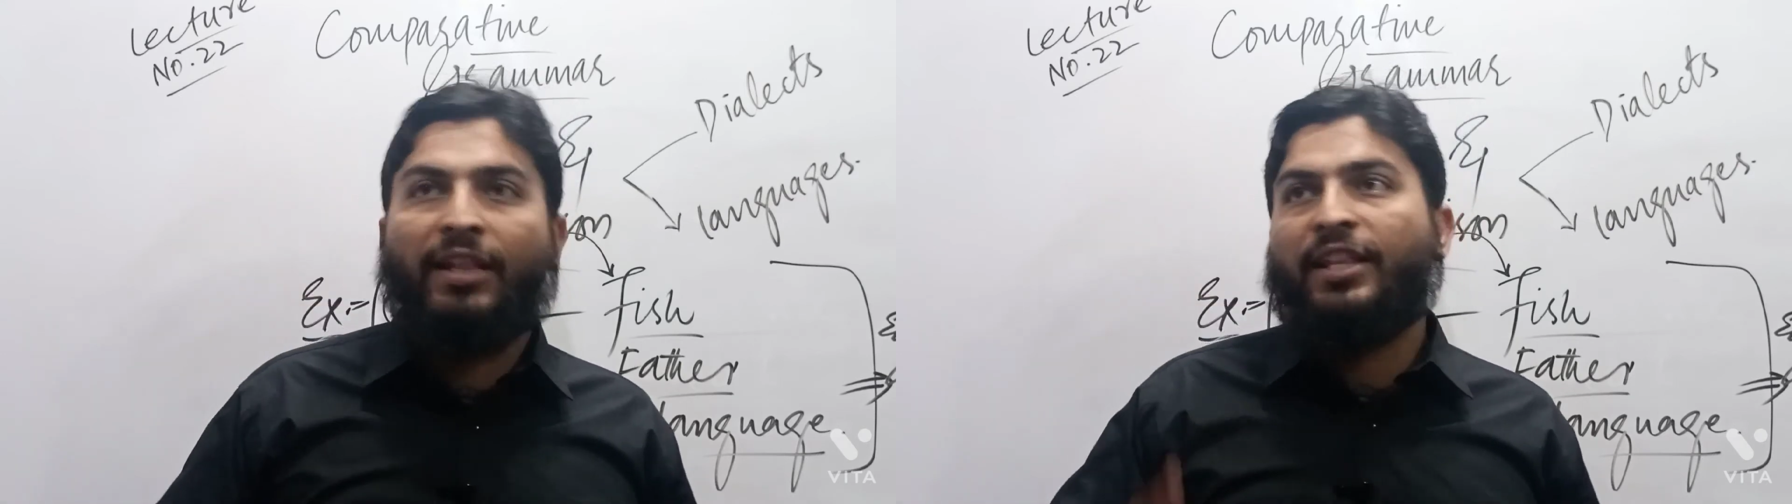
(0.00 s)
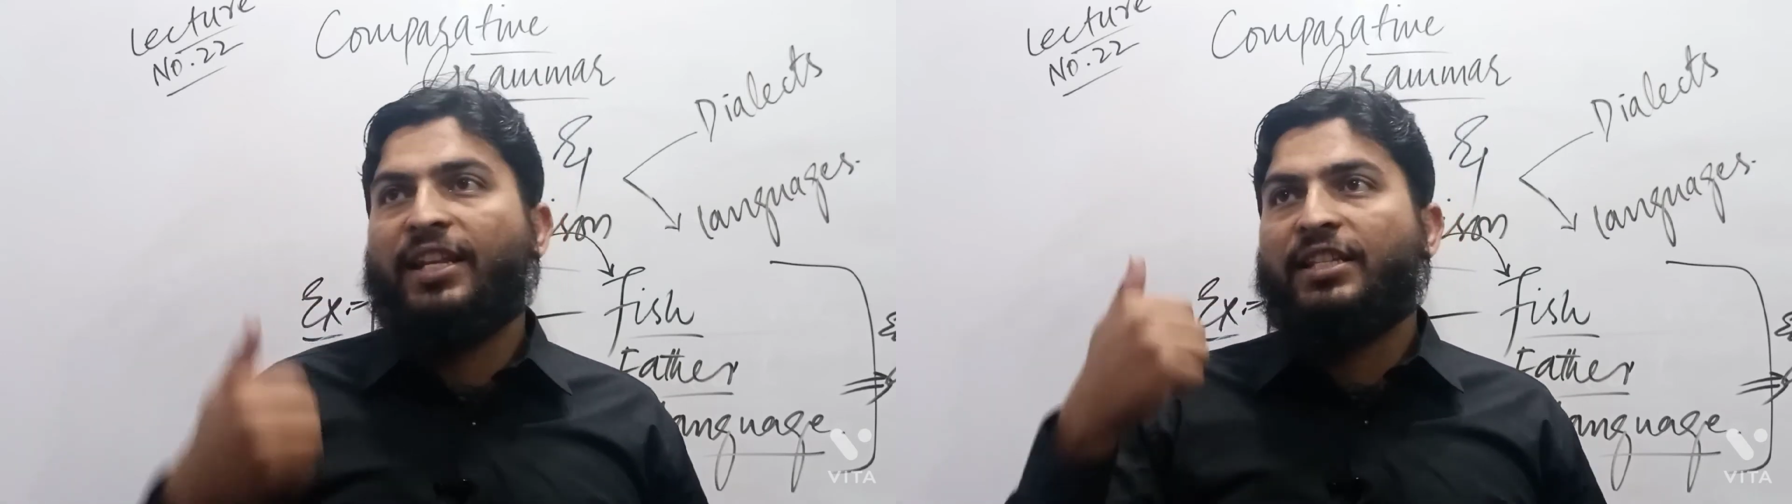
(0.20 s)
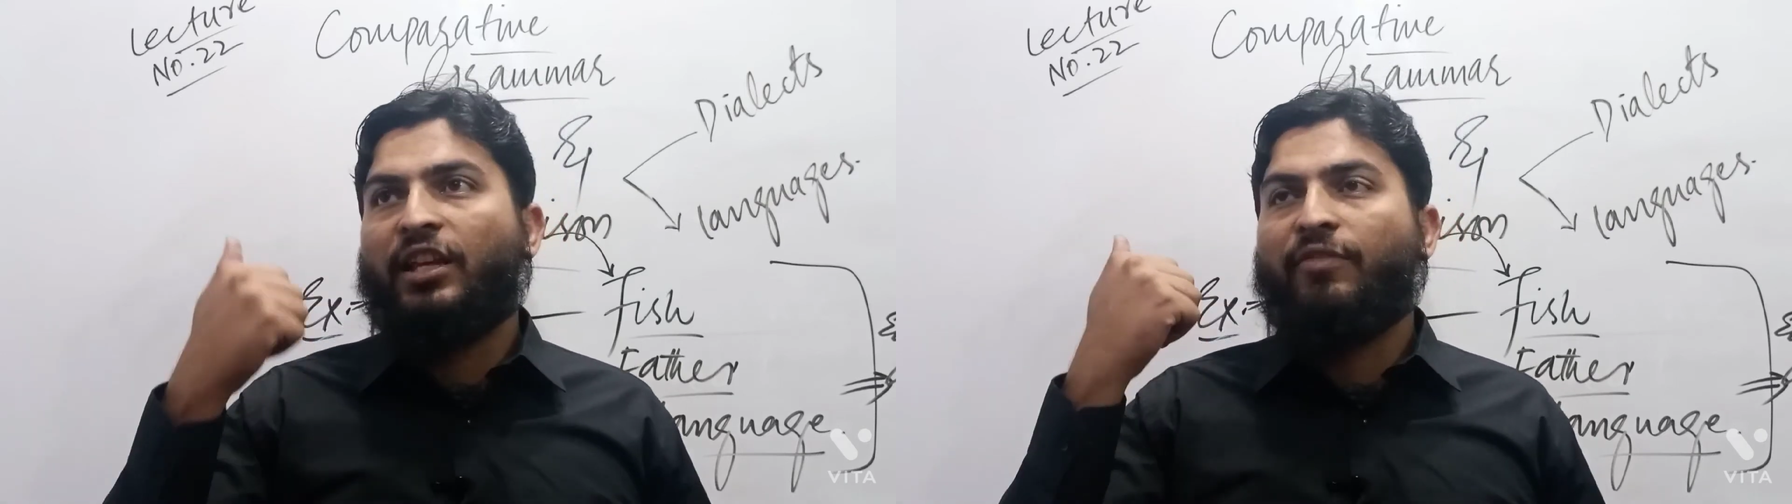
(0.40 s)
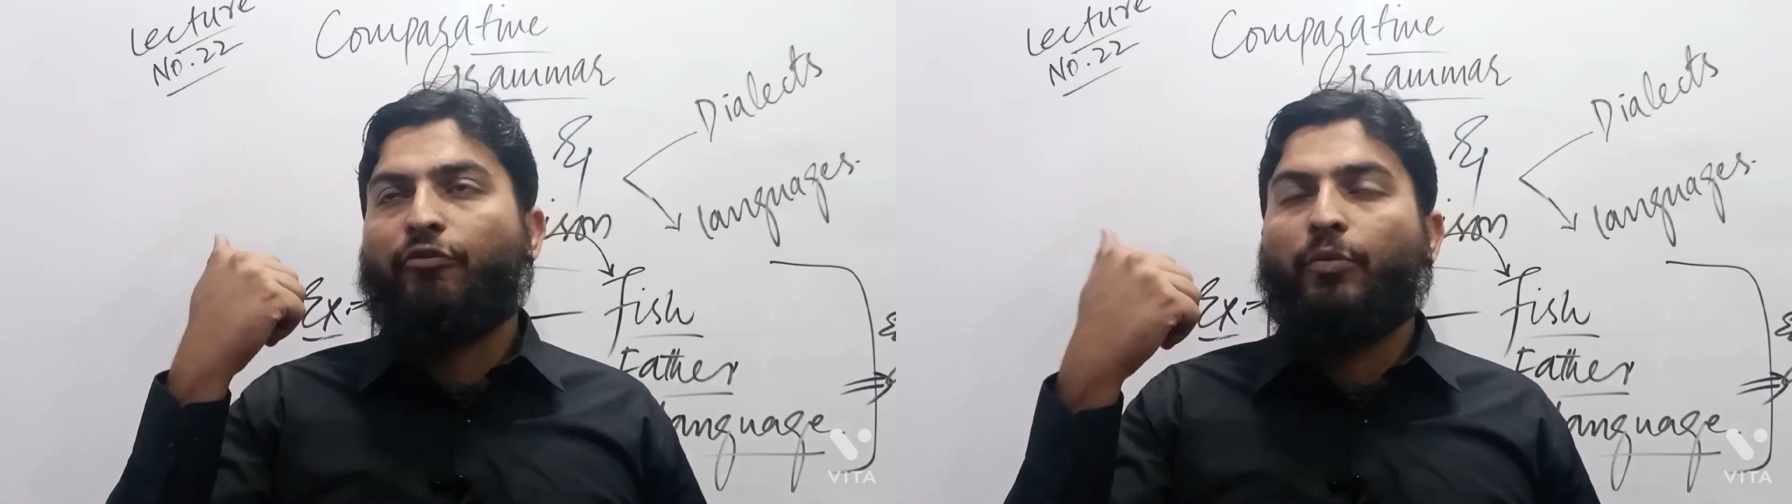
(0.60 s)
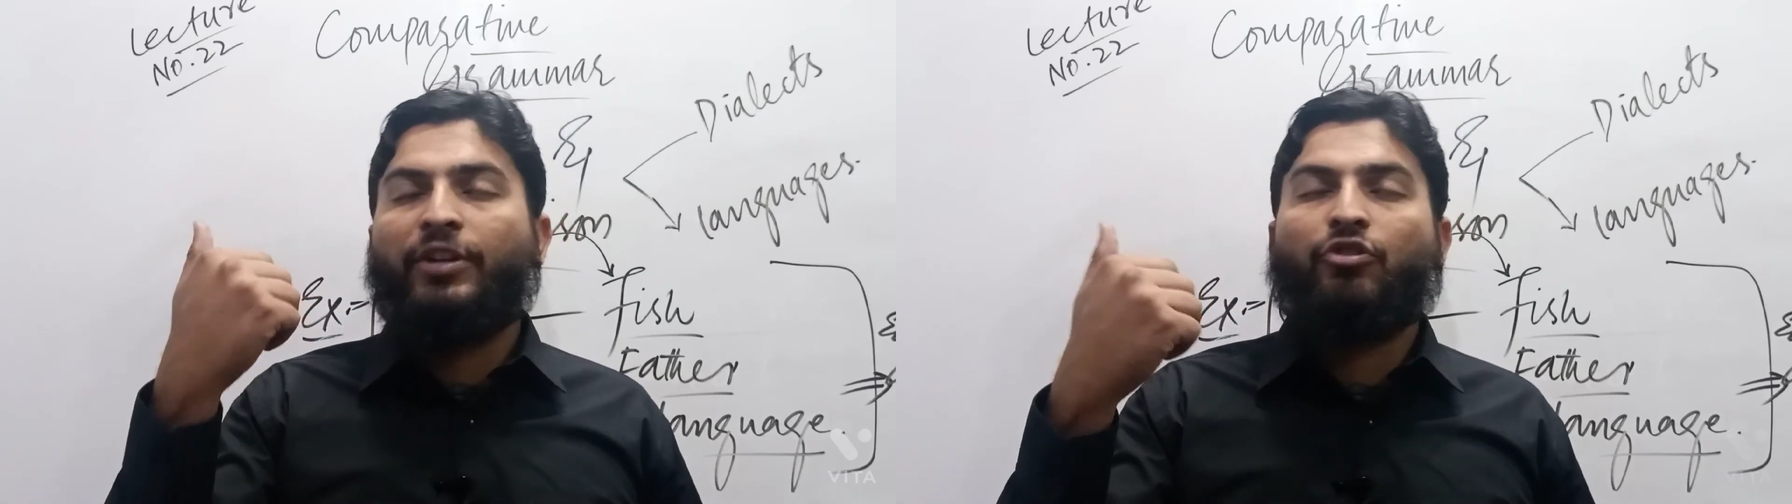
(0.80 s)
There is the
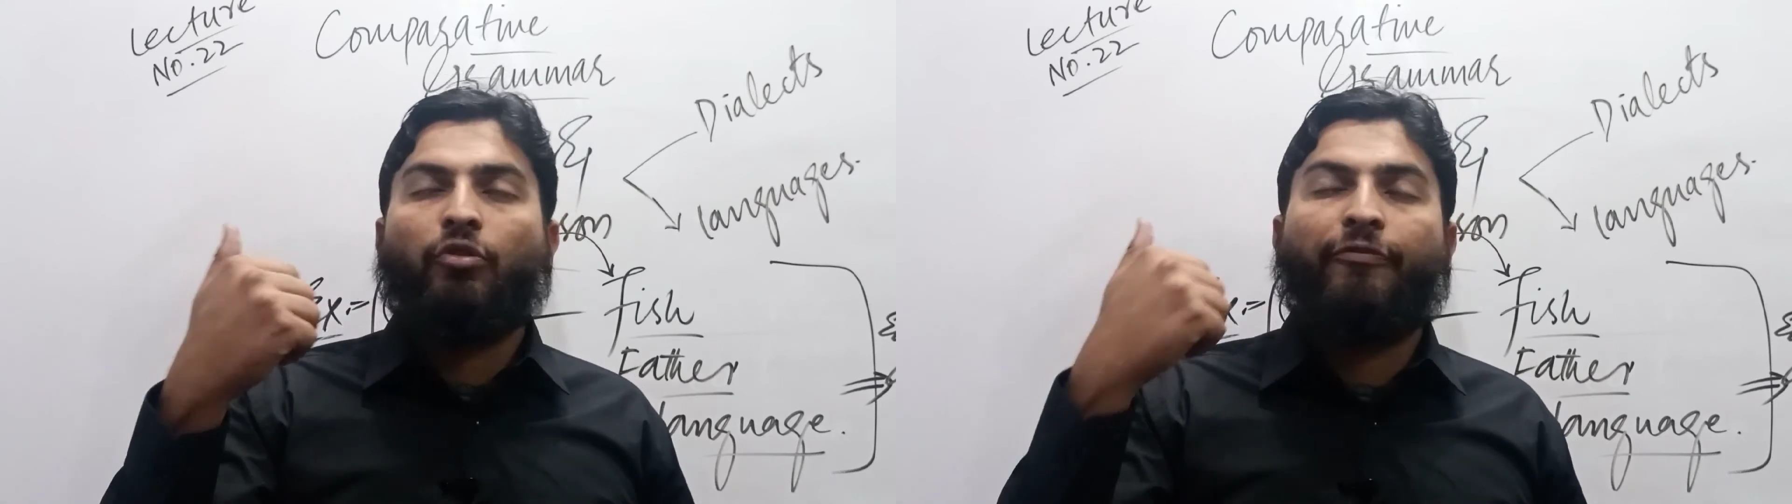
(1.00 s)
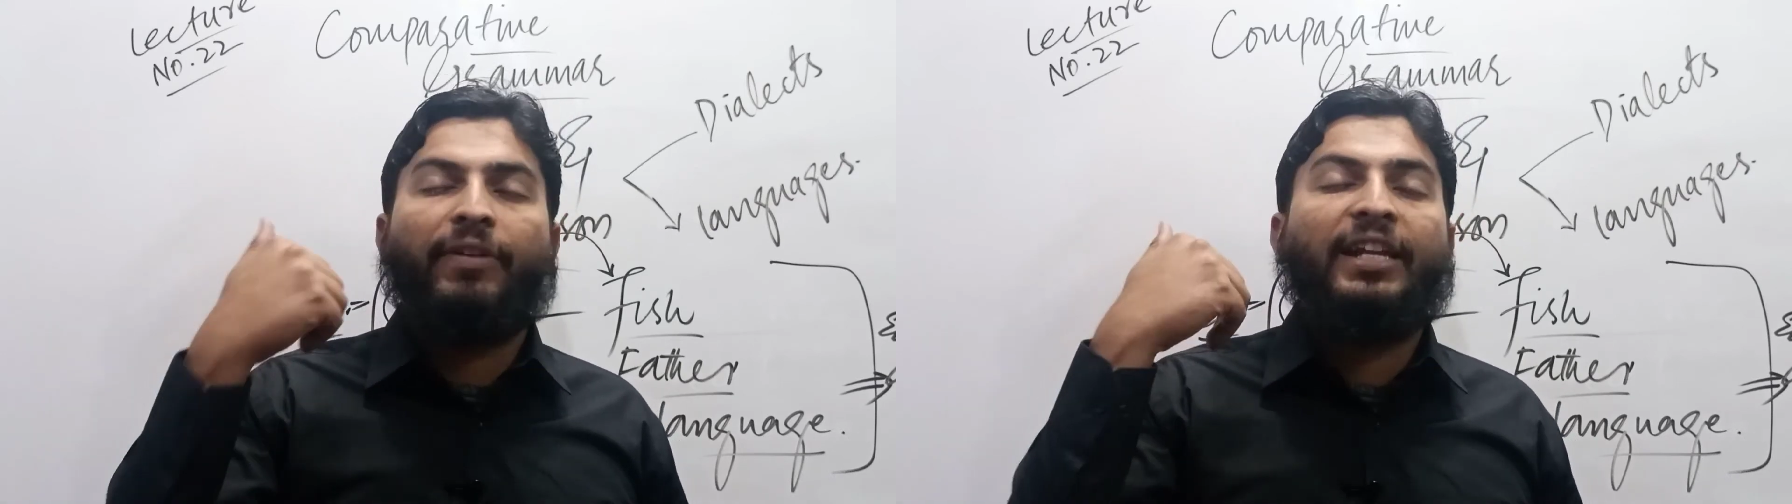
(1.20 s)
influence of